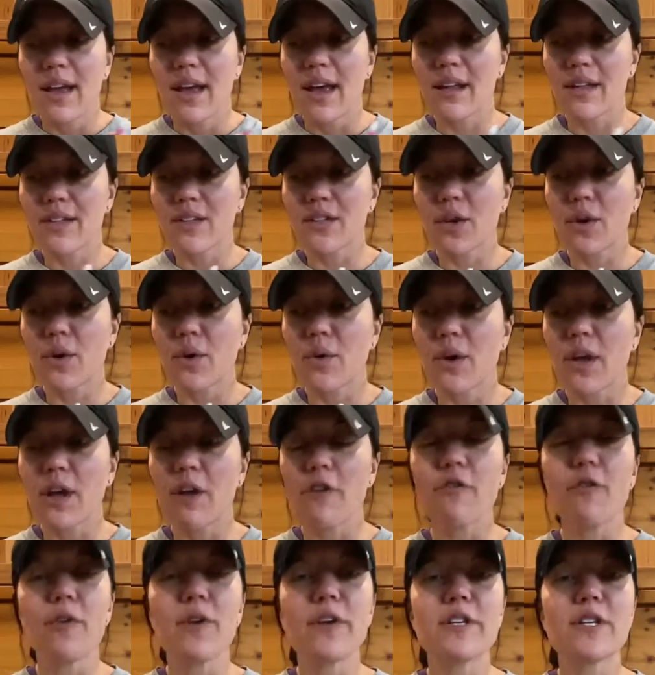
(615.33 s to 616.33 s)
And so
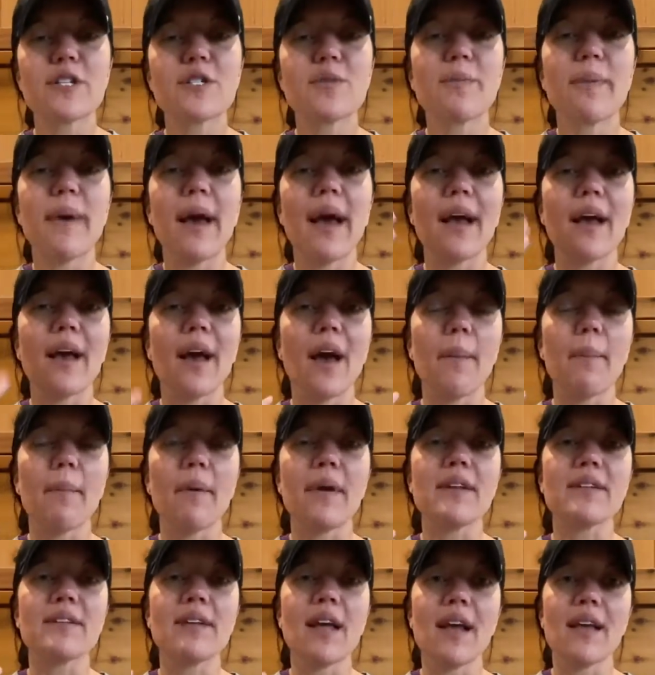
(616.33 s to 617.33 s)
if we just back up
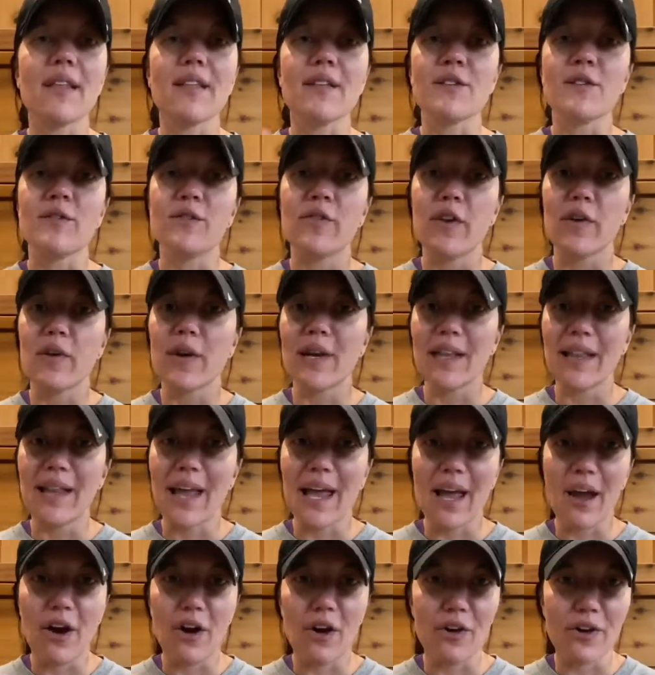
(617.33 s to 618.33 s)
and take this very
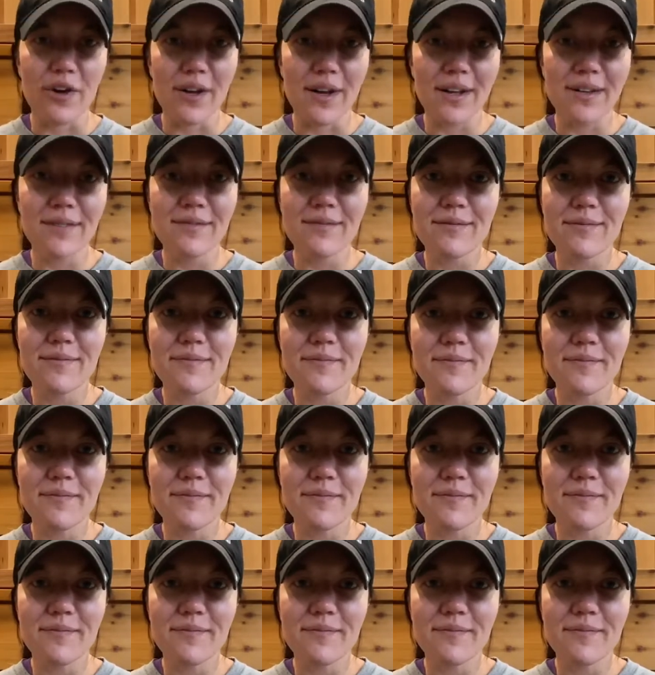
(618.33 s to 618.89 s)
lighthearted